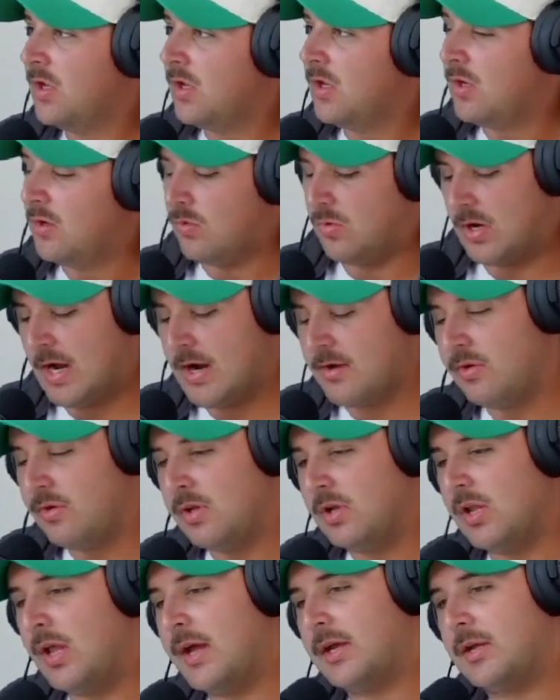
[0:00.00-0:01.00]
what I
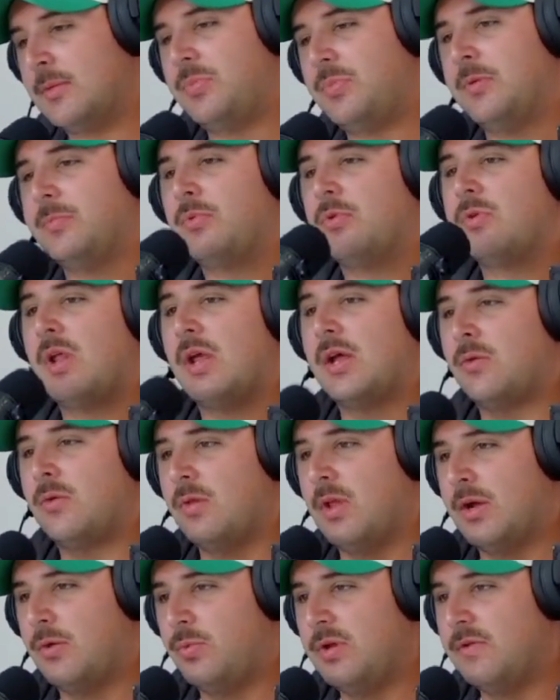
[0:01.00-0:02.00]
really like, and people are like
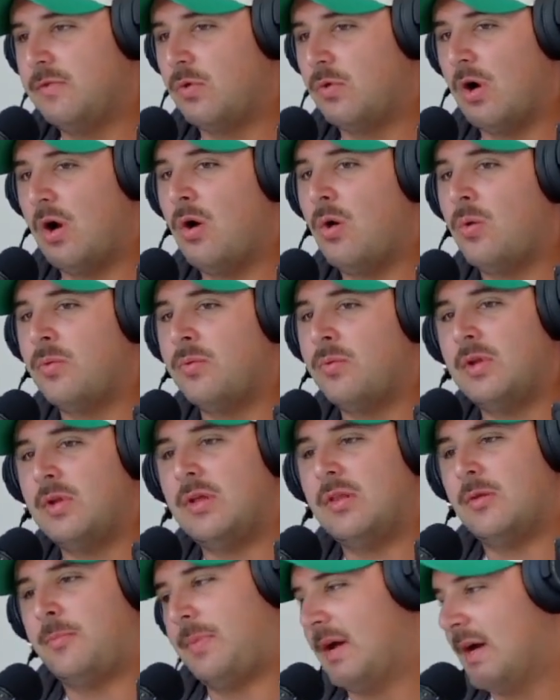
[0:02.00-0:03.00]
we've grown
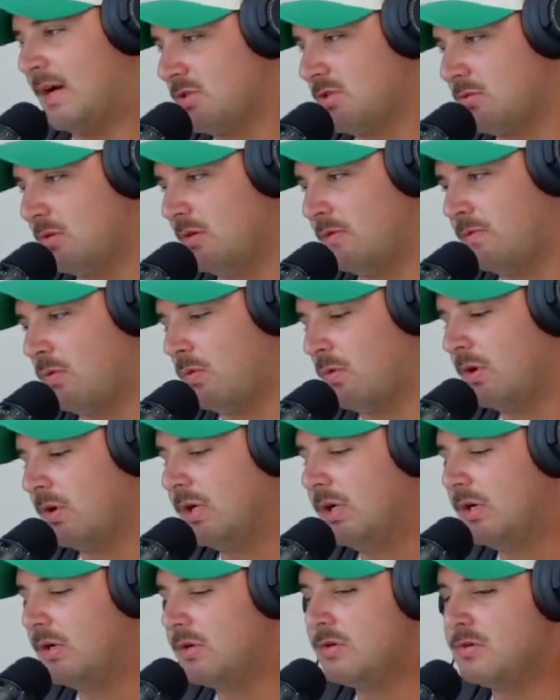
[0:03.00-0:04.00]
in the past 3 or 4
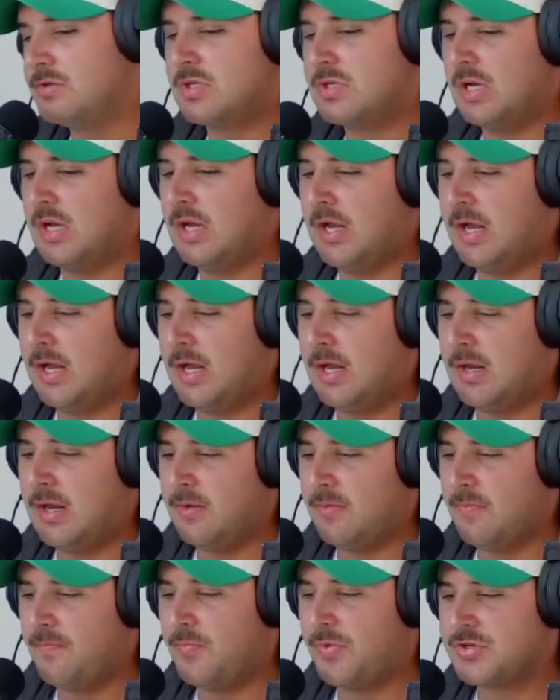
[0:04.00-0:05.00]
years,
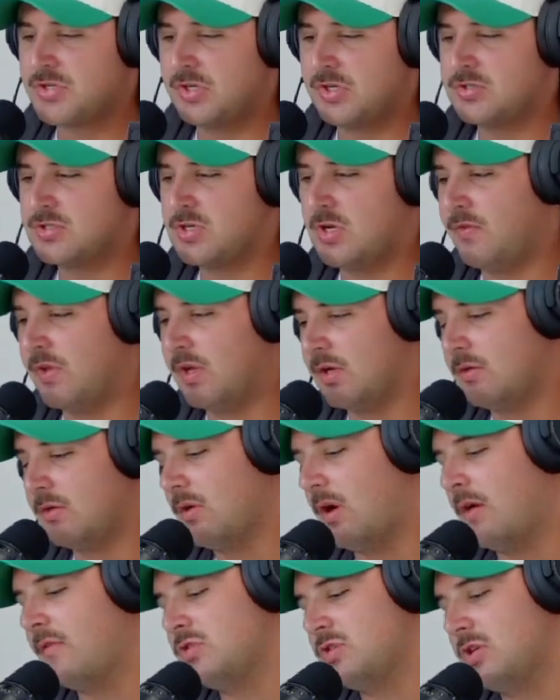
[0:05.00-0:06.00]
and much like stuff, like
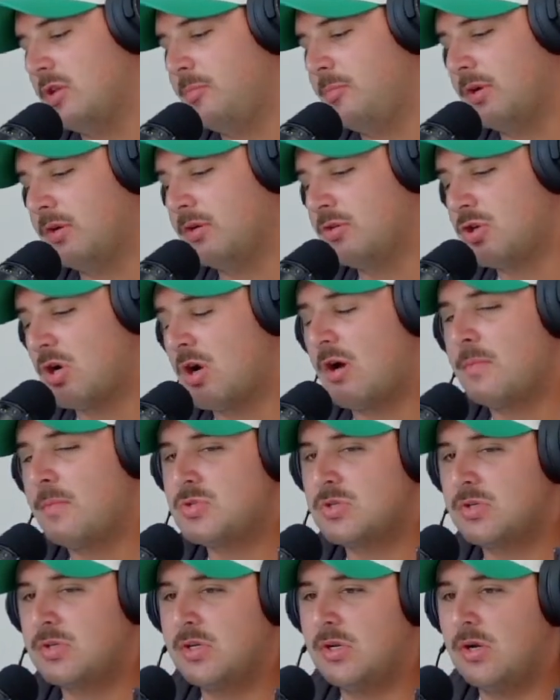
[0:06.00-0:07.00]
obviously the bigger
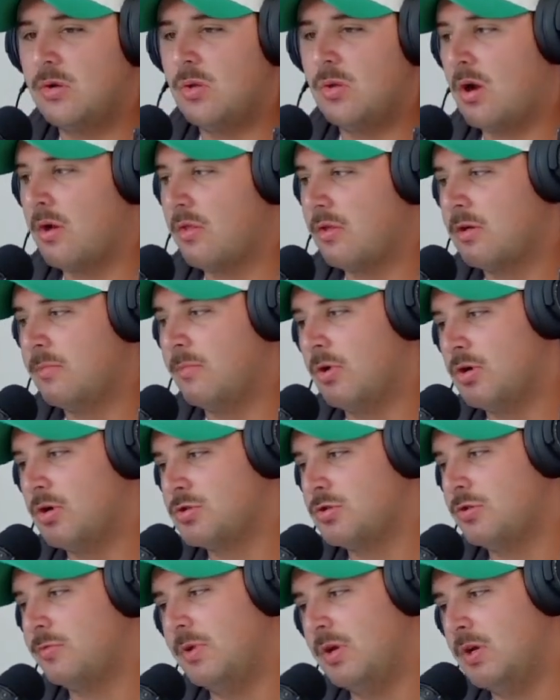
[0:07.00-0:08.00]
jobs are, a lot of the
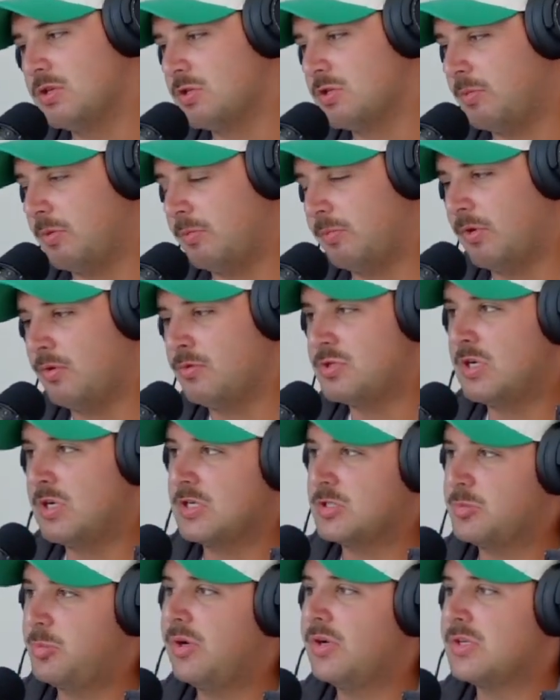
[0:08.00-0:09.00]
commercial municipal
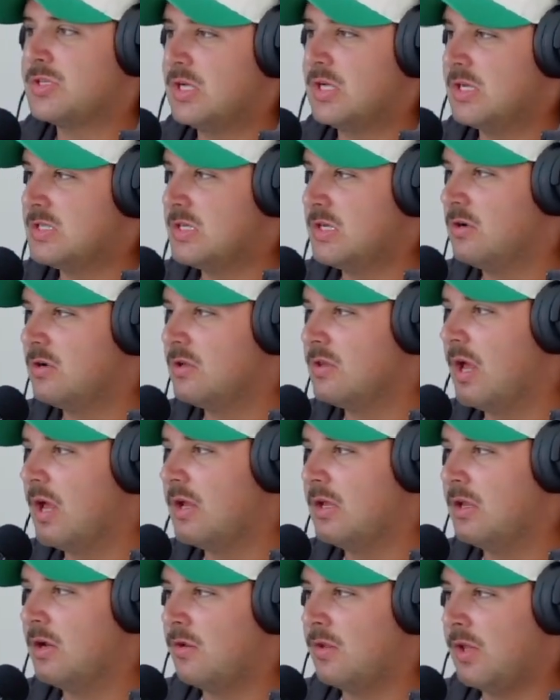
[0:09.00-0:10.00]
projects, but it's nice hearing
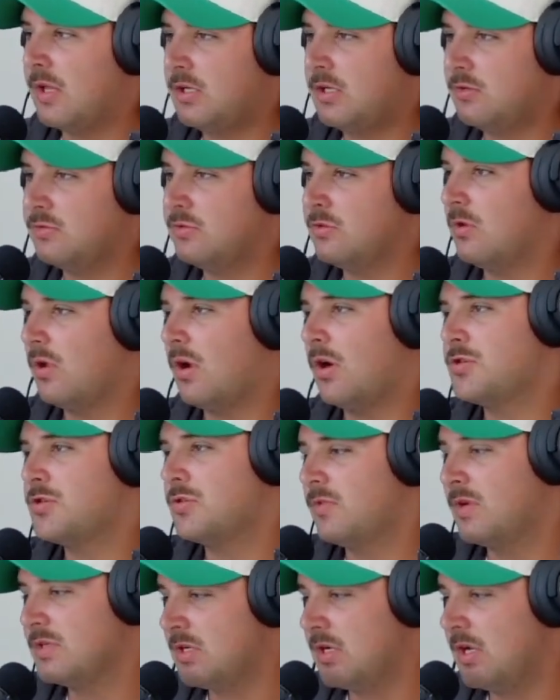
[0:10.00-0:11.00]
that, like you'll do larger
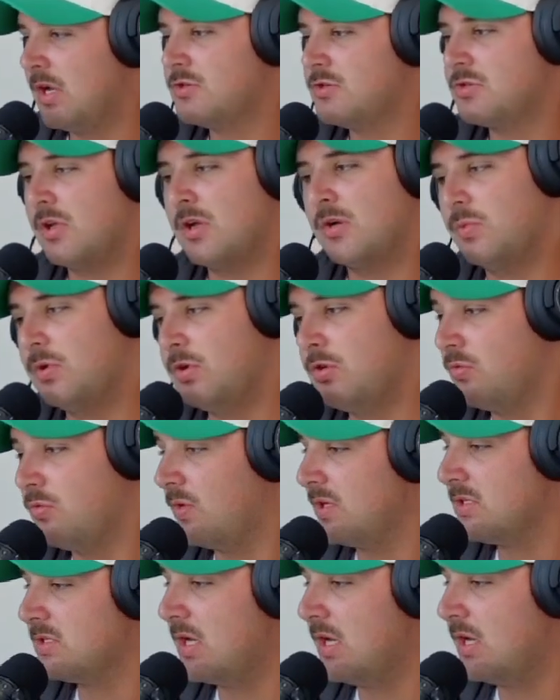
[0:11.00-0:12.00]
residential, like we do
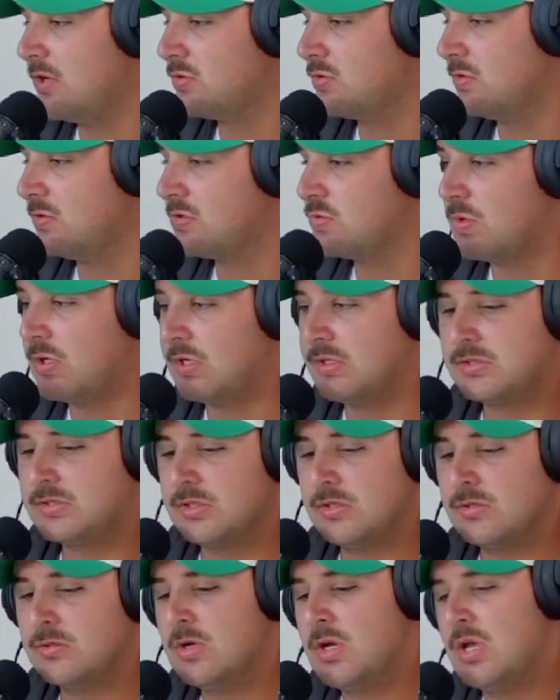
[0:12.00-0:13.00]
residential as well
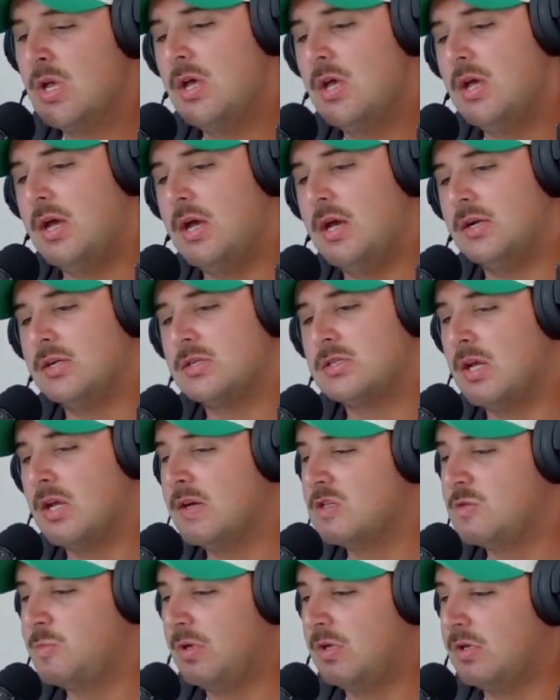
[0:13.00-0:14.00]
too. And it's
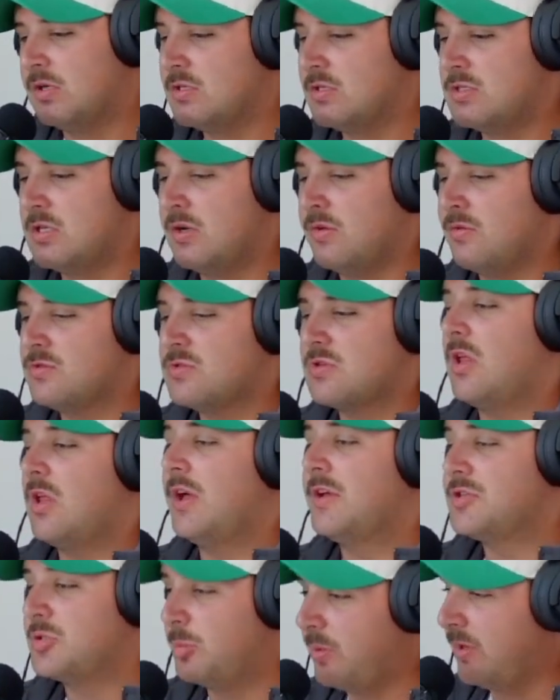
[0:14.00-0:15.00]
nice because, those
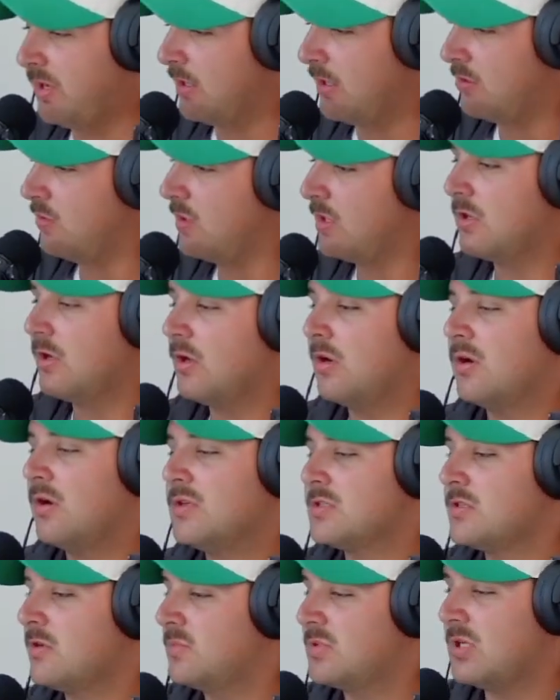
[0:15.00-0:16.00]
clients are paying quicker and
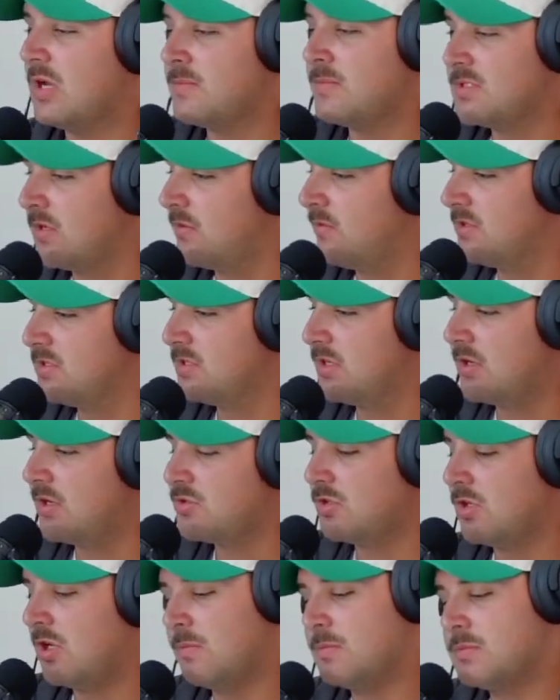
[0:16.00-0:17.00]
sometimes that
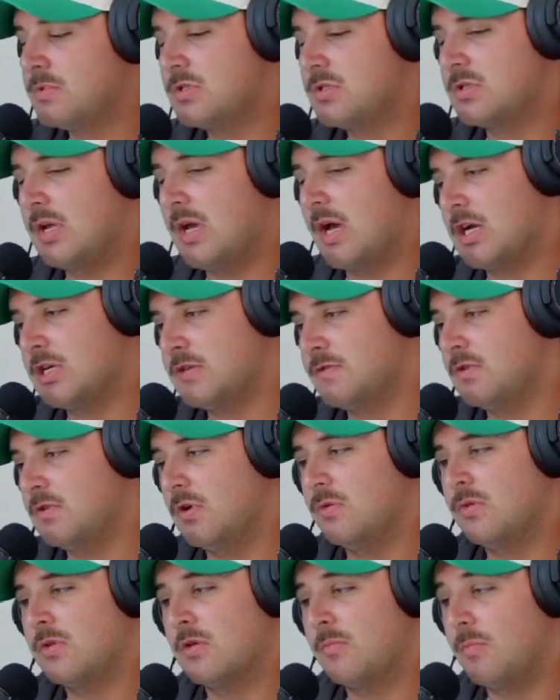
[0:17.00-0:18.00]
residential helps cash
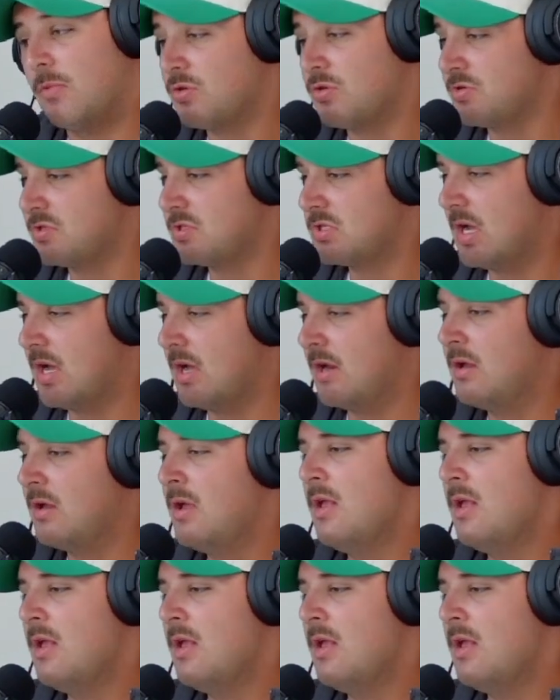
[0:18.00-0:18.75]
flow the commercial side.